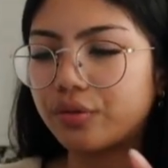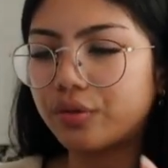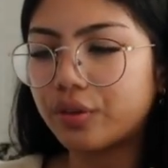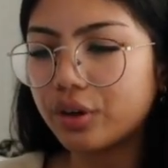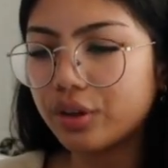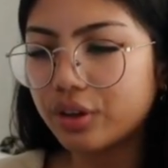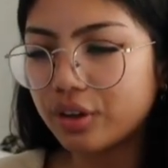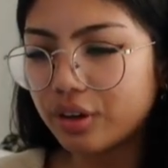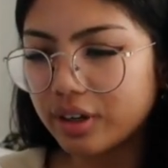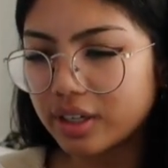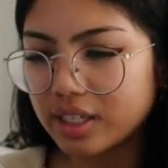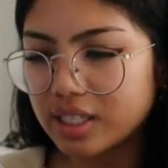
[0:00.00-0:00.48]

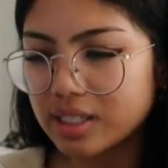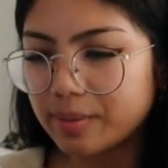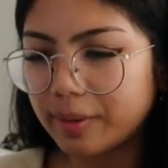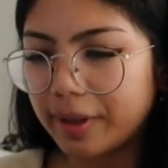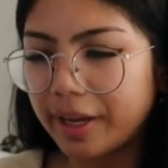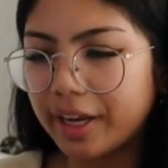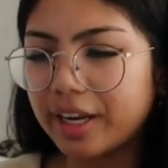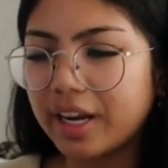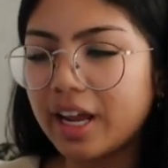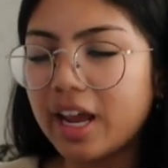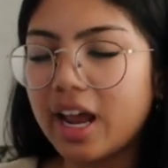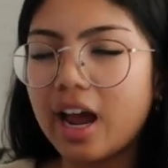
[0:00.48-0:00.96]
further
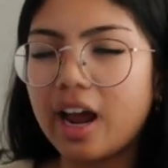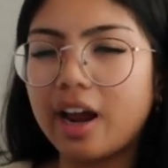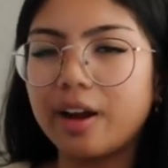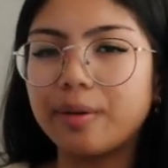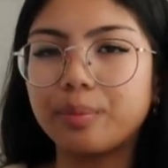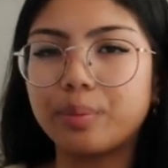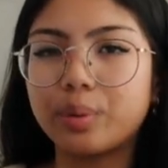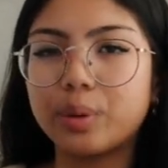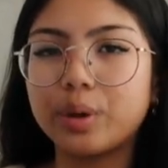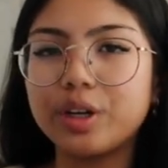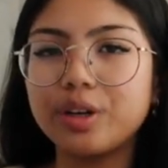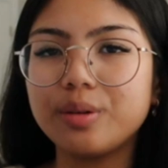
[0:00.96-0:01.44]
explain, I'm
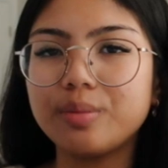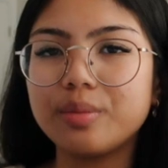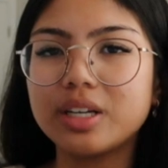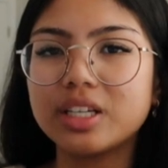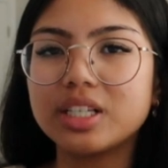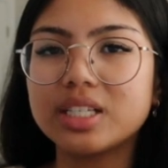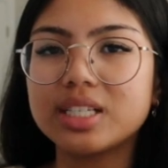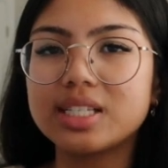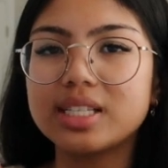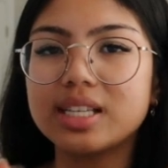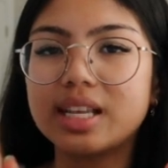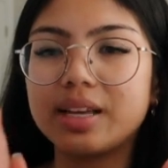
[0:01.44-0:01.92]
pretty
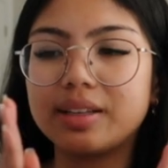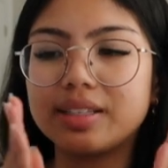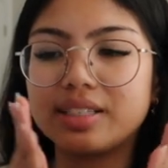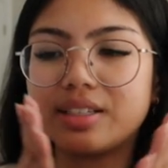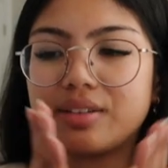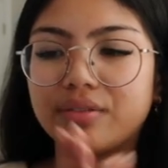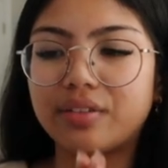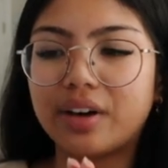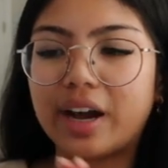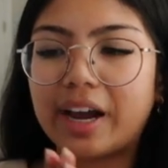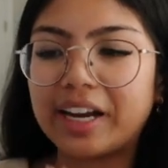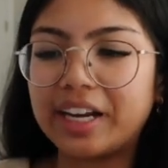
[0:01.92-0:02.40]
much
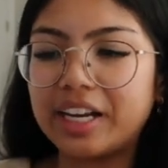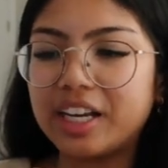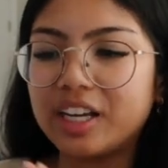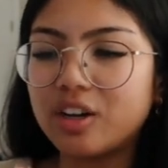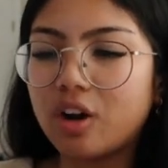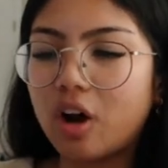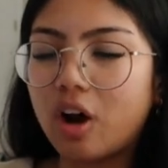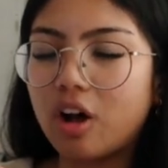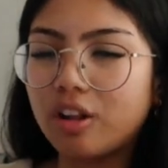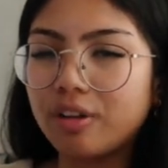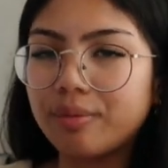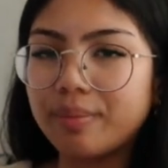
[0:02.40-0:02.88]
dividing
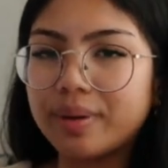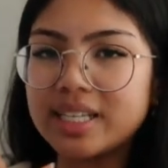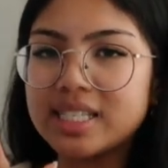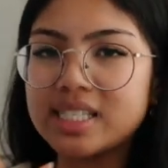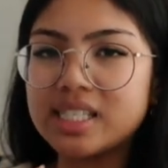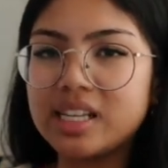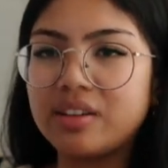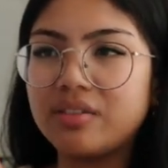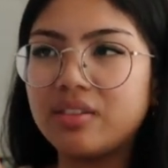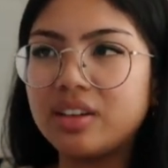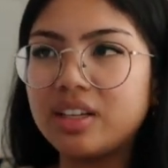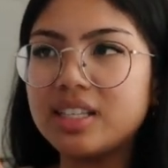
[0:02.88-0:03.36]
all of my
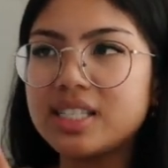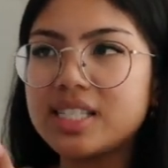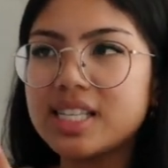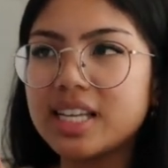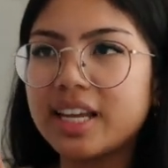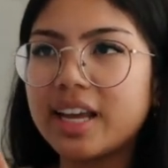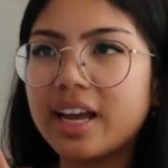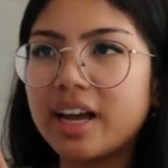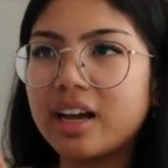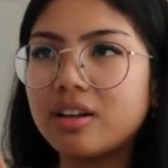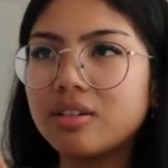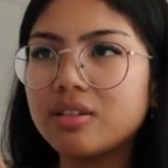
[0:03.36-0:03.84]
savings
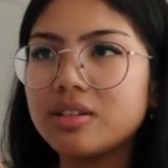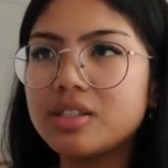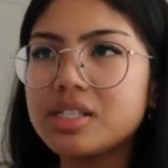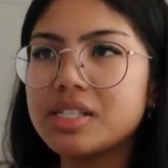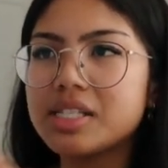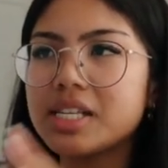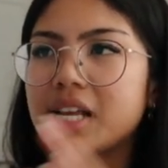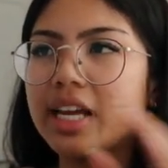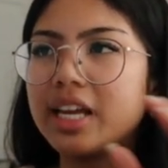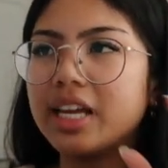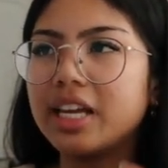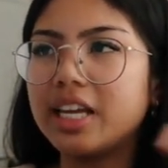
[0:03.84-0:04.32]
accounts
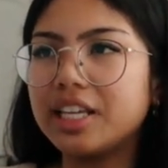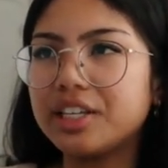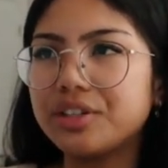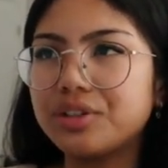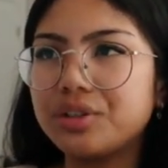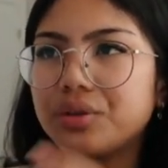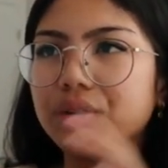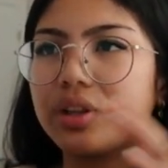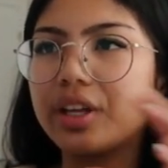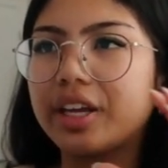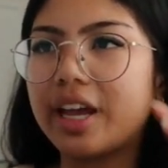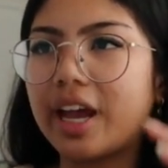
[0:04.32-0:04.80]

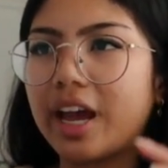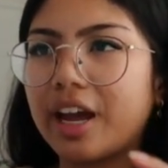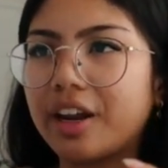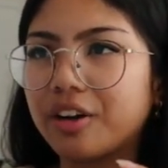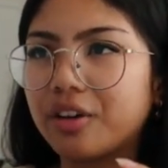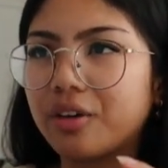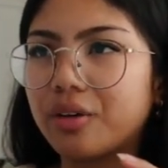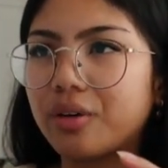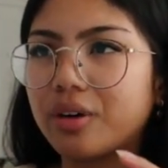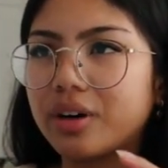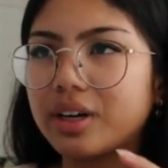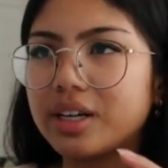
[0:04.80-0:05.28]
into the
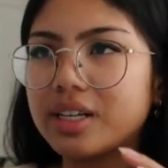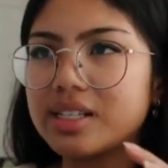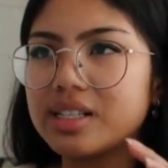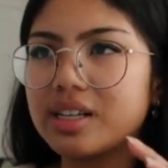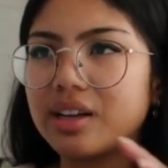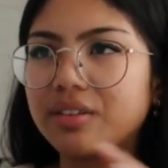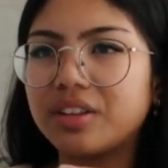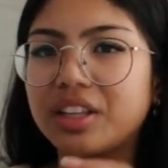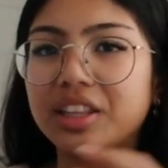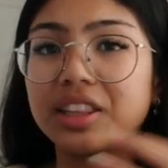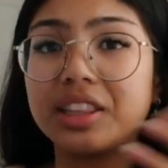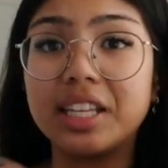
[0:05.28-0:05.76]
categories
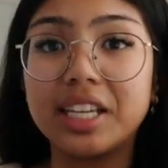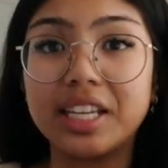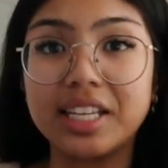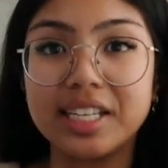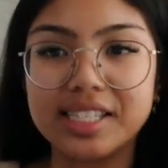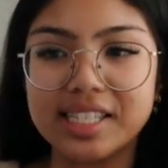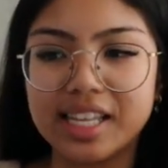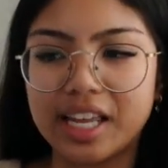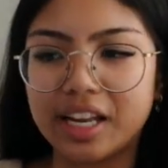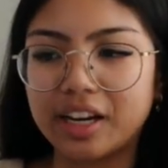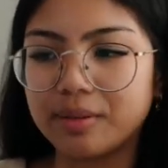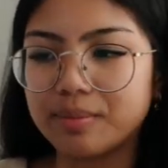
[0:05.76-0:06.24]
of the
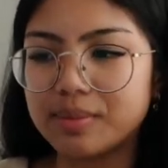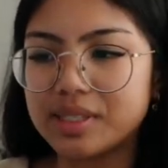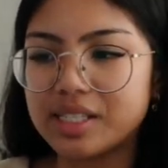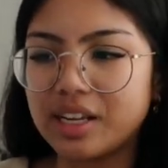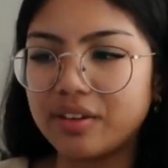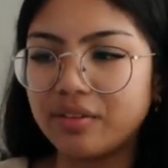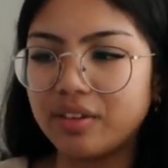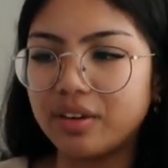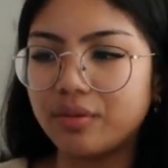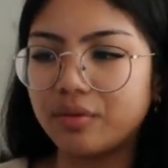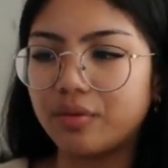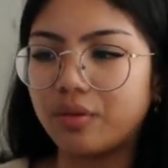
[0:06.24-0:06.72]
things that I'm
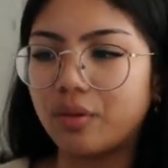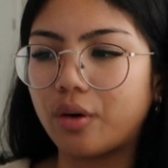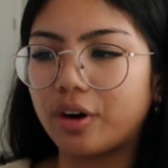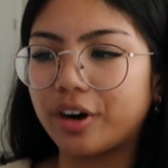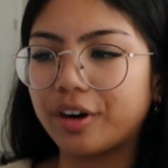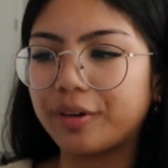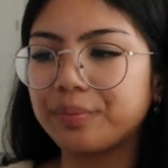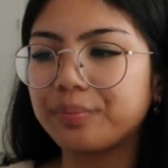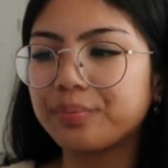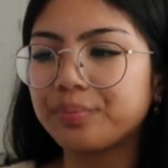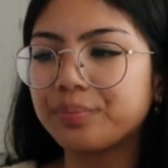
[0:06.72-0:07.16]
saving for.